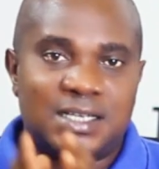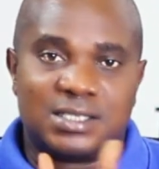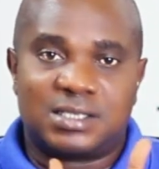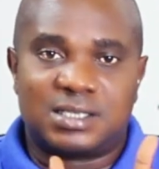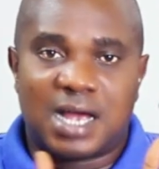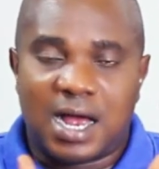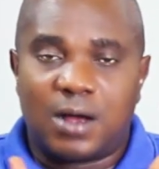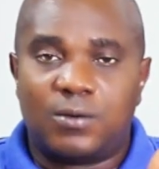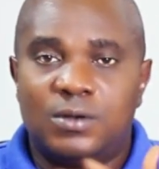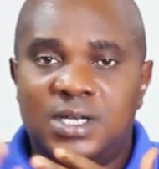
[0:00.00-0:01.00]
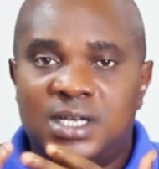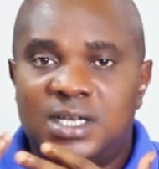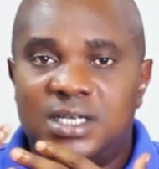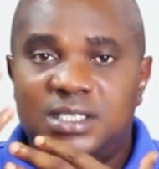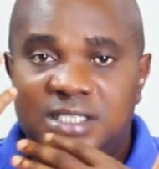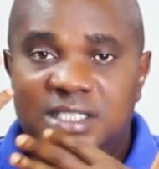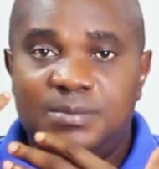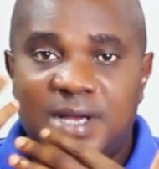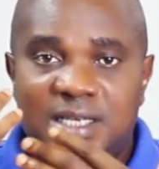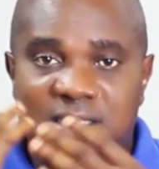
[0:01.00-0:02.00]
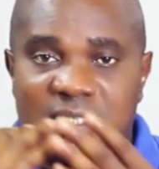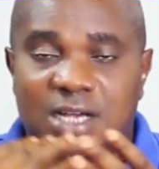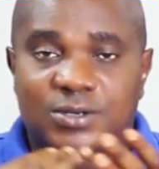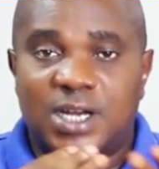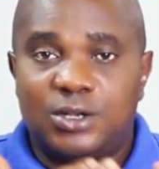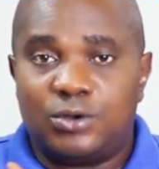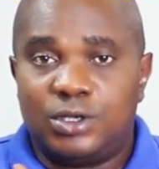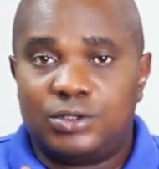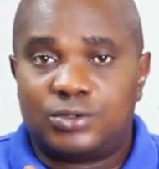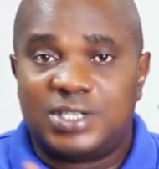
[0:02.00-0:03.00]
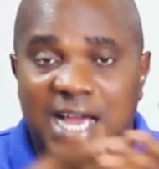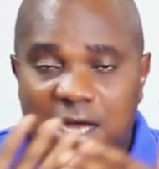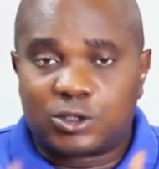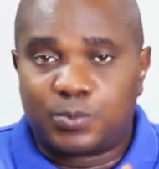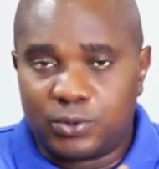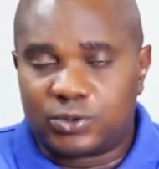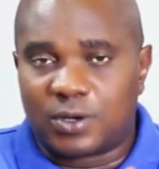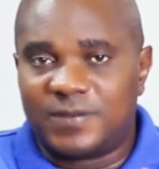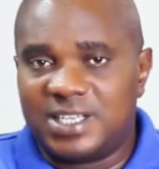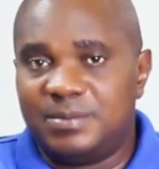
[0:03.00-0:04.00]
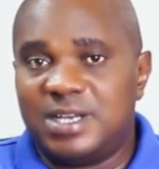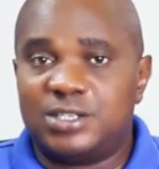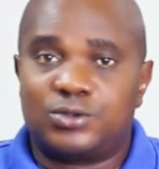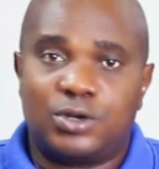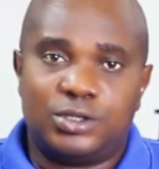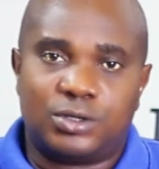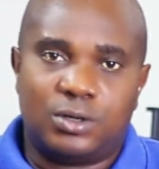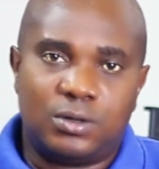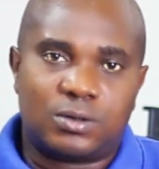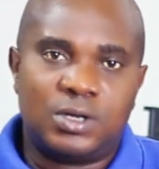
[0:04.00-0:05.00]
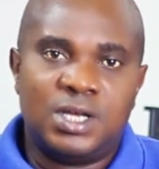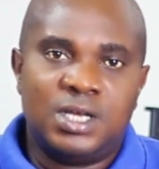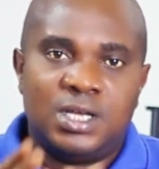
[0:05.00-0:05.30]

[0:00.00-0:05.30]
That is how the image is actually going to, the output of the image is going to look.